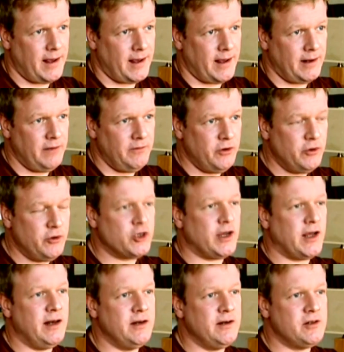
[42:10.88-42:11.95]
and if you
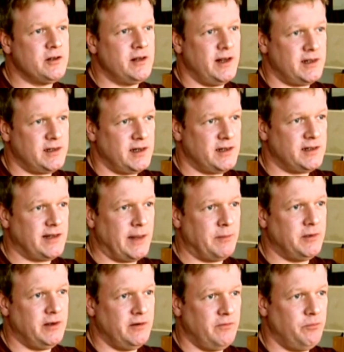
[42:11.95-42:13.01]
challenge this
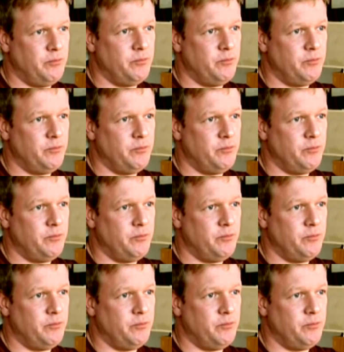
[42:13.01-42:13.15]
accepted,